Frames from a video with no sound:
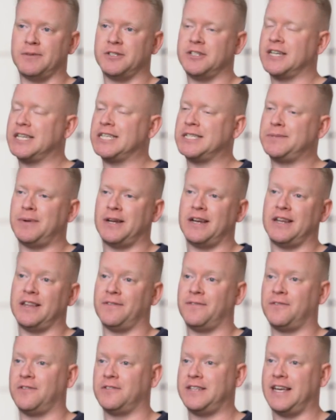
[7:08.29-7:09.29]
It's not gonna spend it in
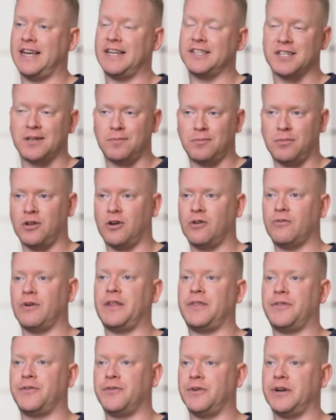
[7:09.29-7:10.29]
the full day, it's gonna blow
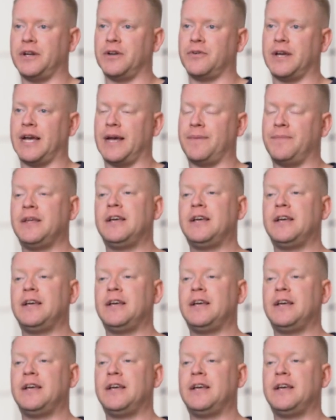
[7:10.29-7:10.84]
right through it, okay?